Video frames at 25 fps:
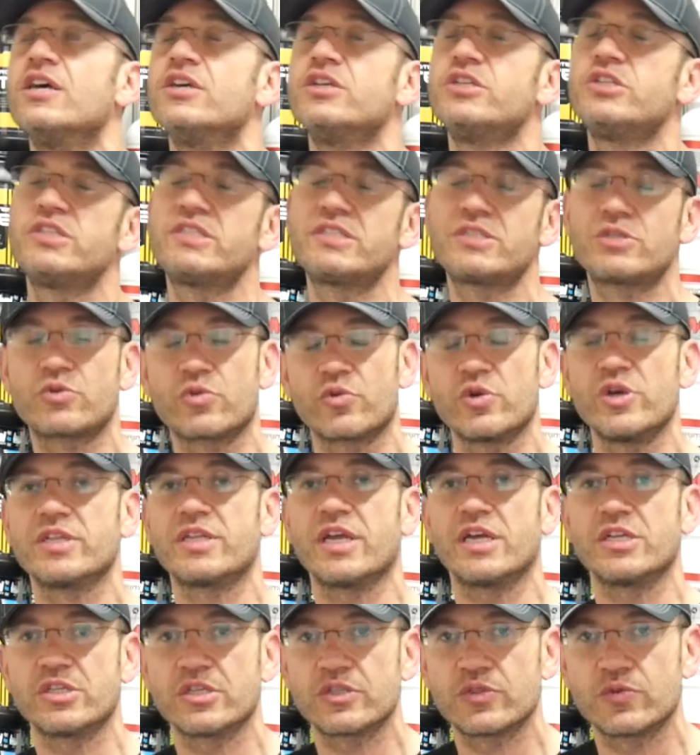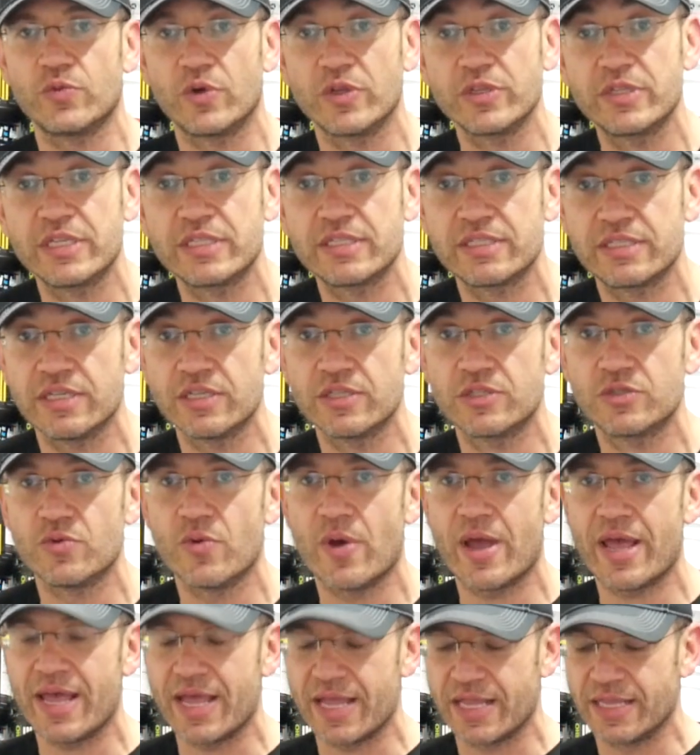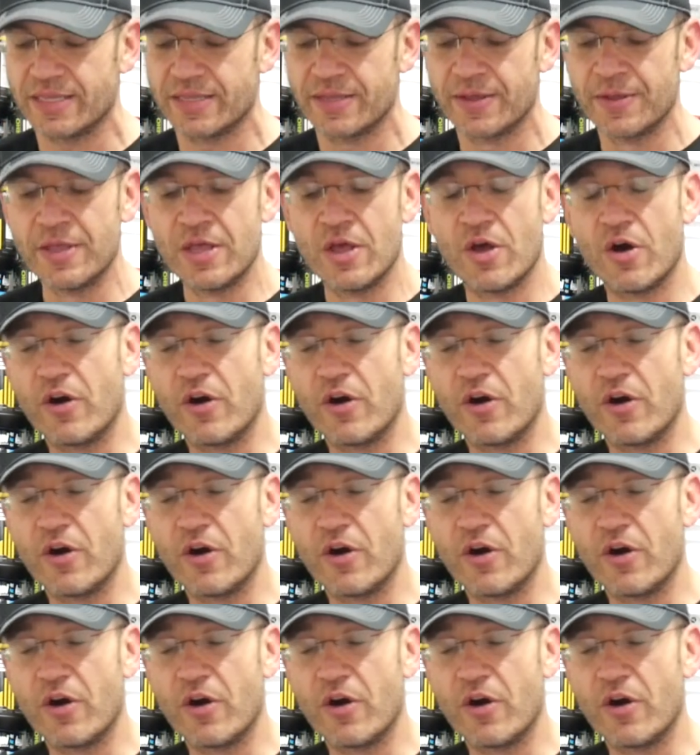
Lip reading: screw it, I just want this thing to end.